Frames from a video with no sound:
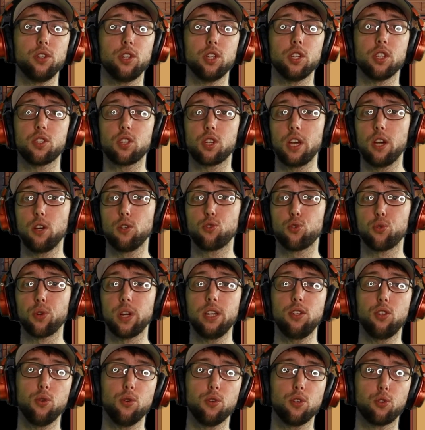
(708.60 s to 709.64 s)
into the skill
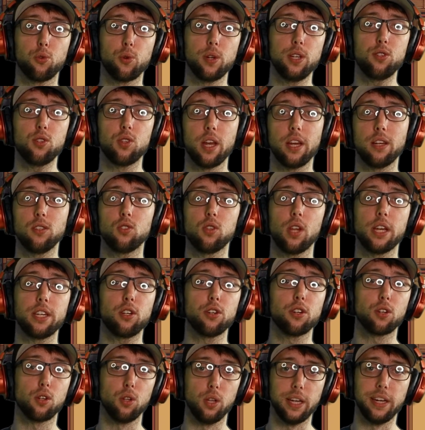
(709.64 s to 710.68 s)
tree to increase things like
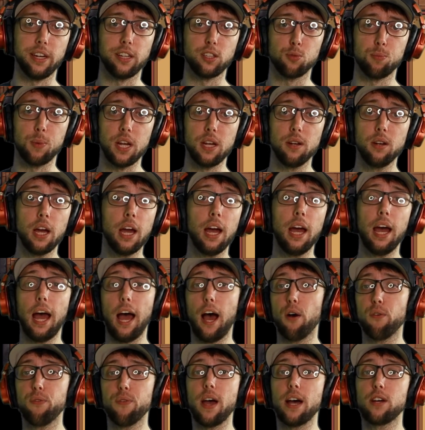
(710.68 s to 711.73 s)
your cleaning speed,
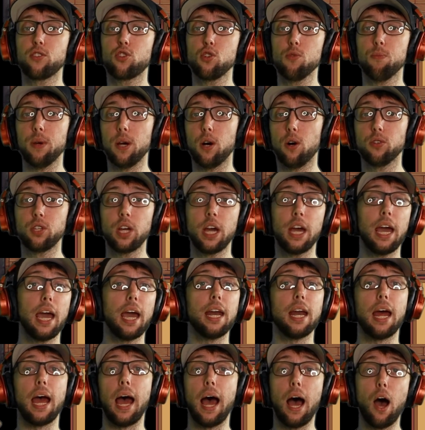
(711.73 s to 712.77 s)
how fast you build,
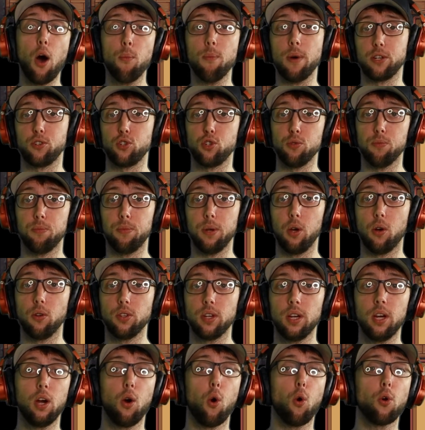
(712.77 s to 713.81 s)
and how much you build,
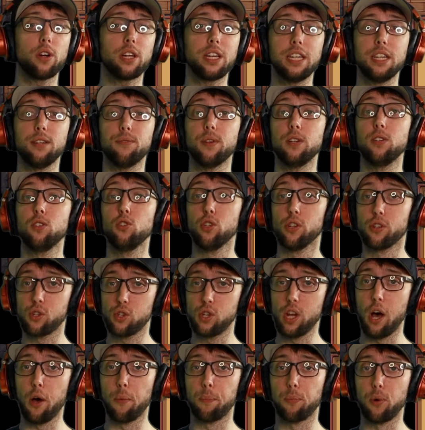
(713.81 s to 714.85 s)
or even your sell